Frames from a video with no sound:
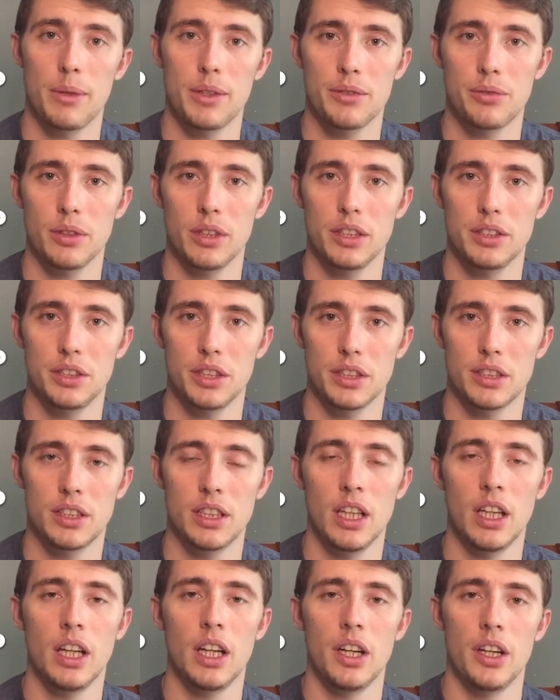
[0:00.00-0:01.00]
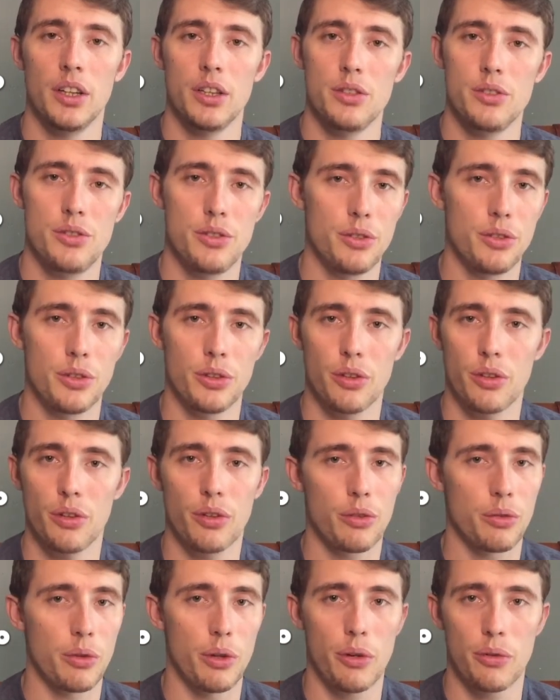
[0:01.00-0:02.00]
It's really just do your
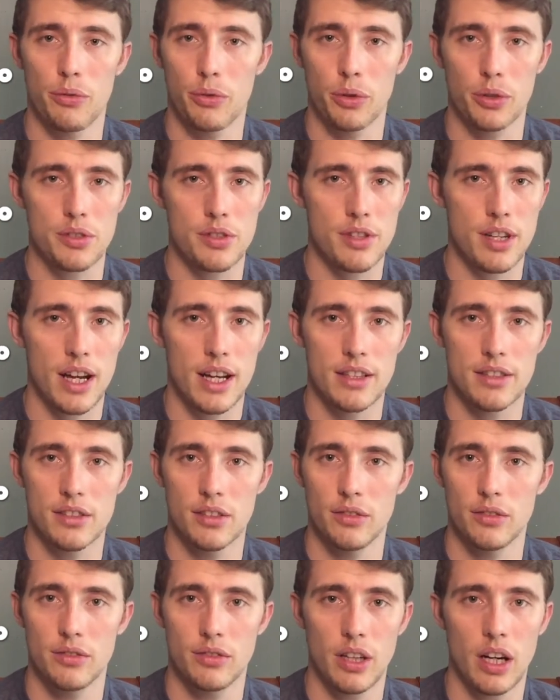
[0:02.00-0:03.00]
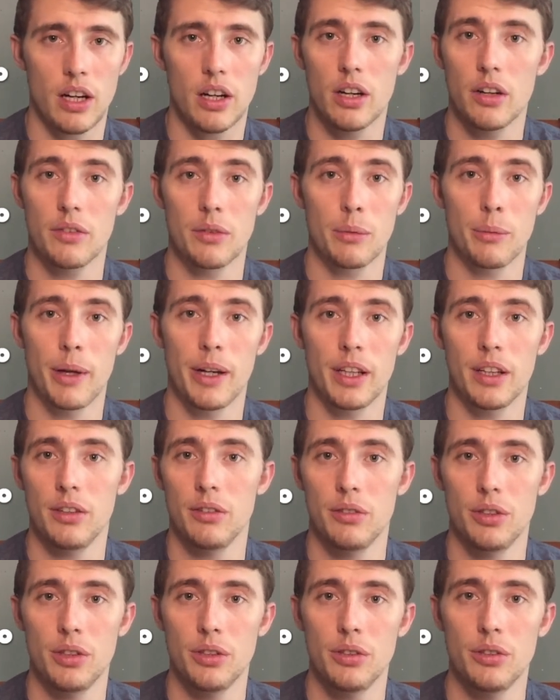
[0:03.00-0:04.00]
3 or 4 sets of however many
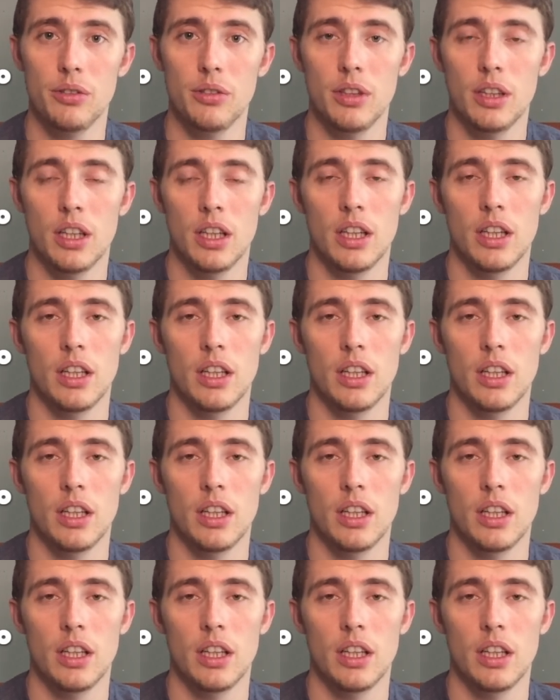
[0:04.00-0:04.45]
you do